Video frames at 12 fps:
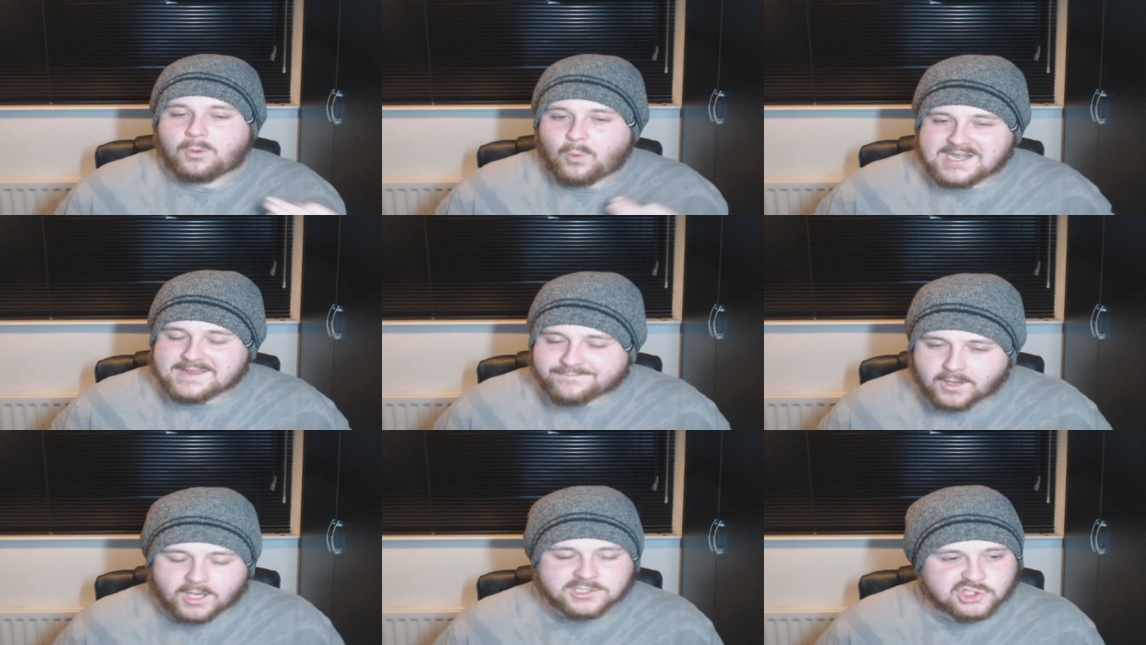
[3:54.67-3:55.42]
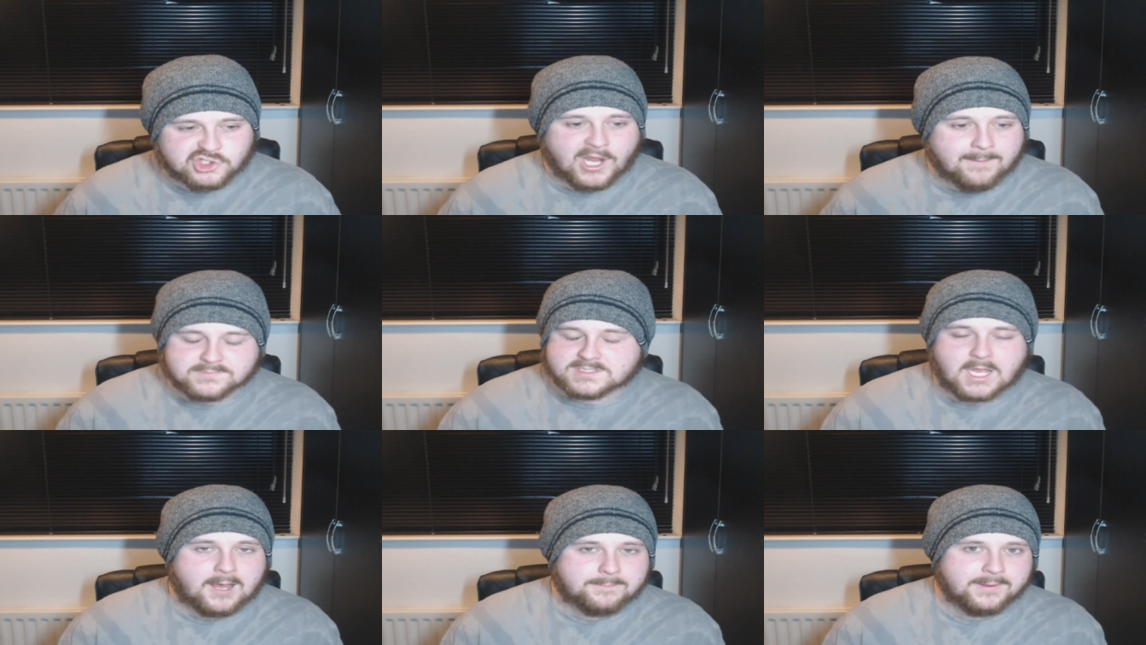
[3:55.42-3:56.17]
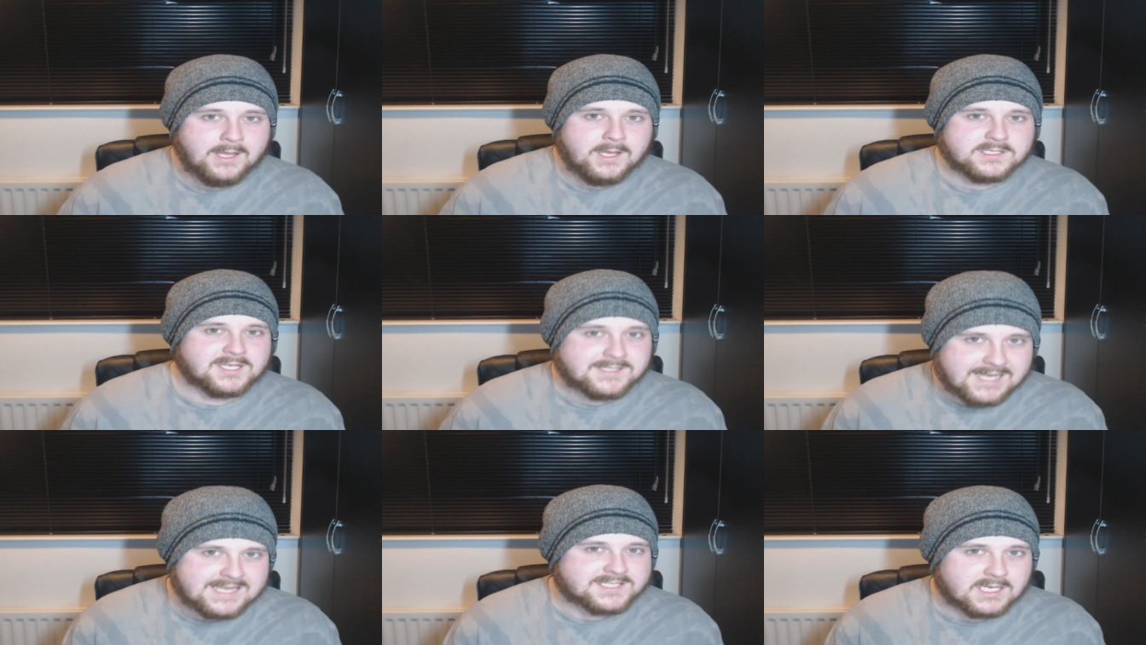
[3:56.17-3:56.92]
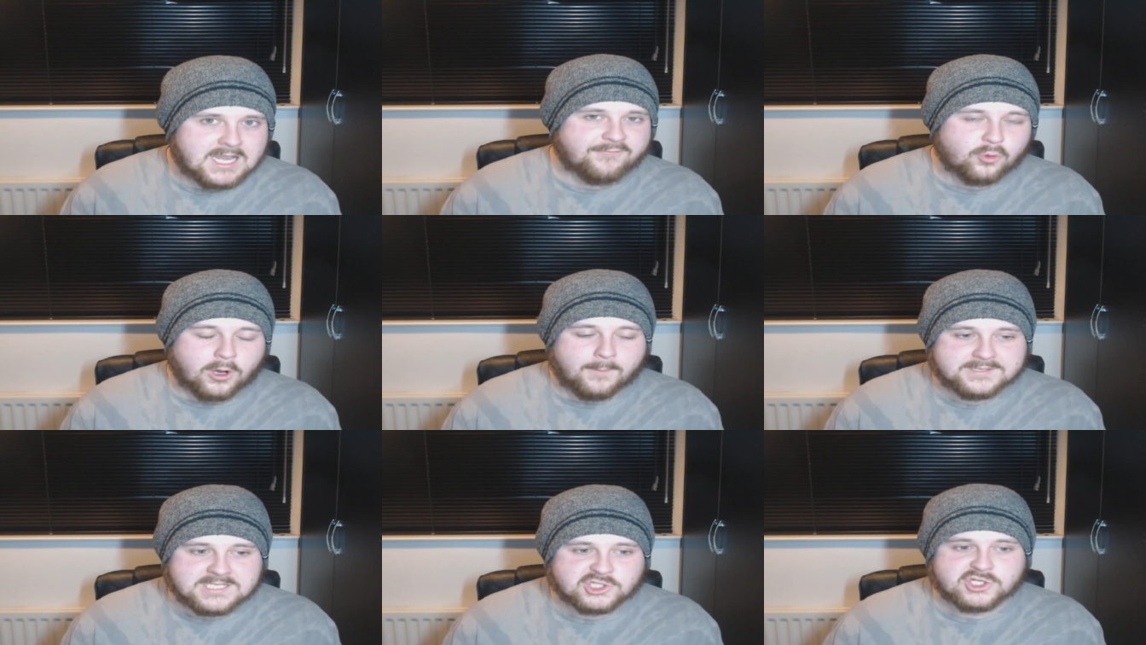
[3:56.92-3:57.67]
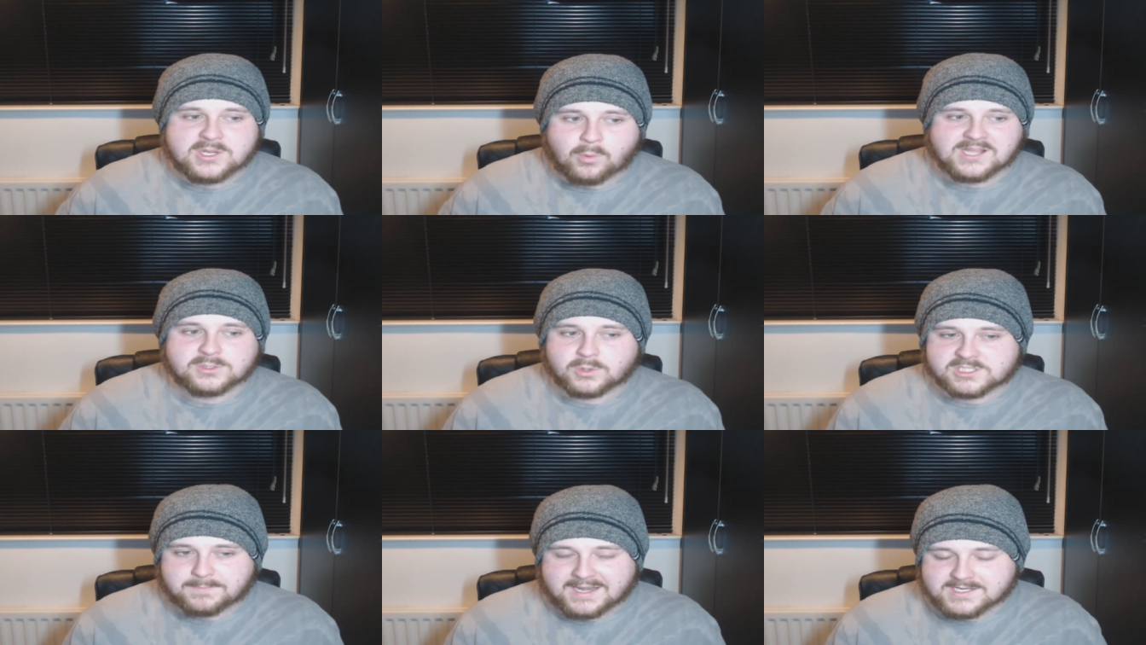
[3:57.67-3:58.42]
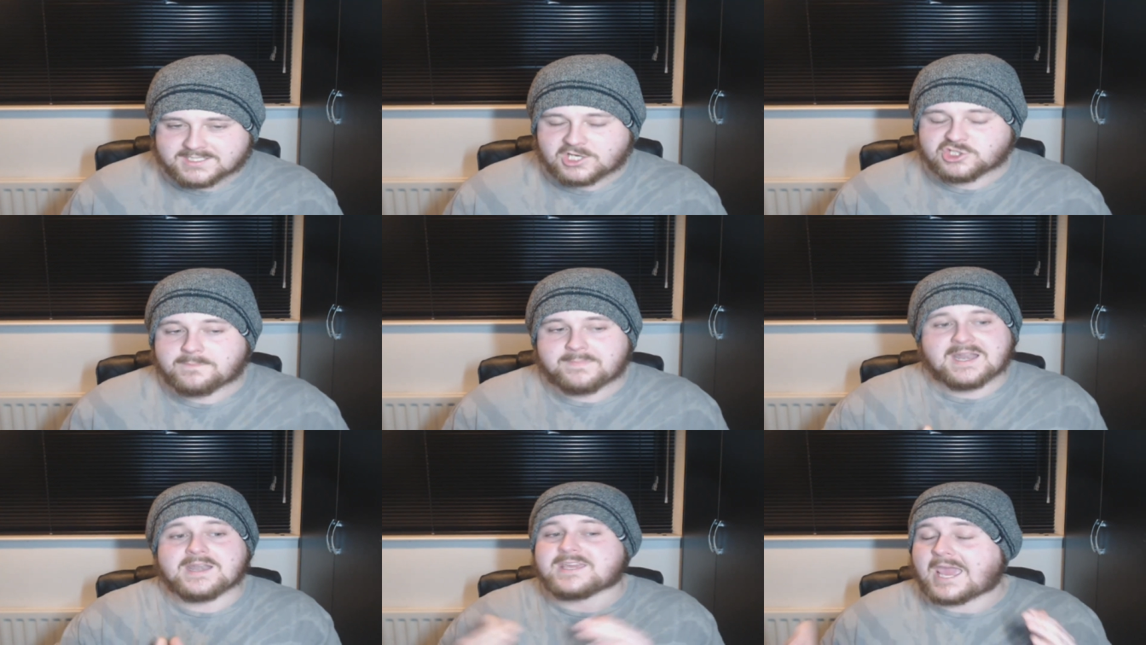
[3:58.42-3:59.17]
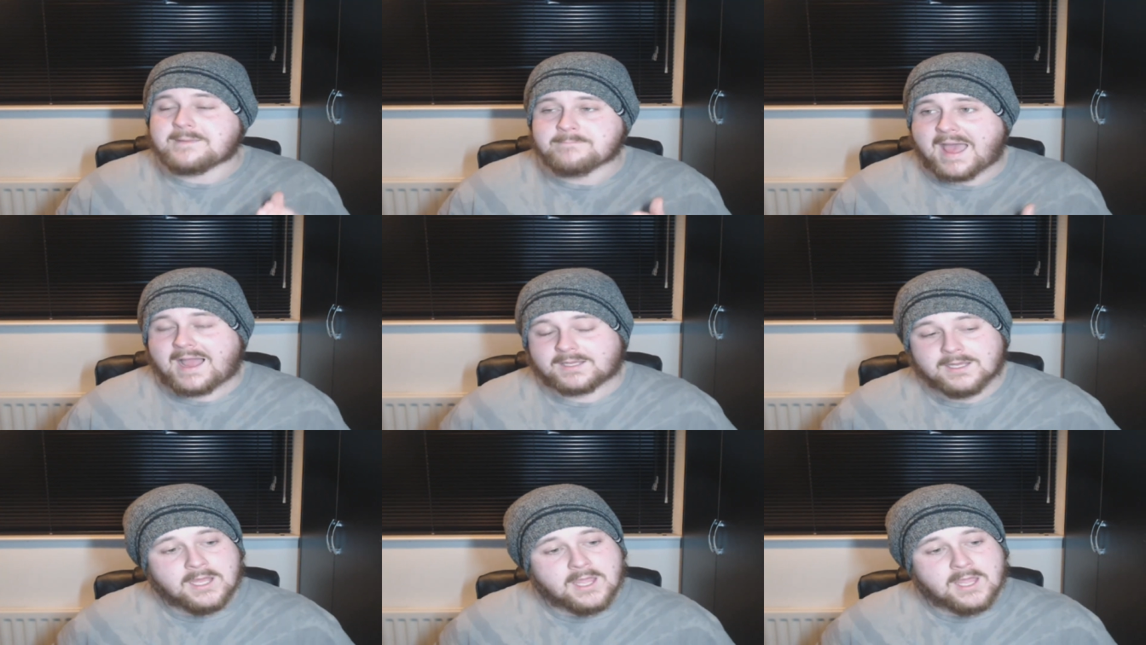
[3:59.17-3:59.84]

that when he first jumped up to decent level competition, he went to a split decision, but then he came back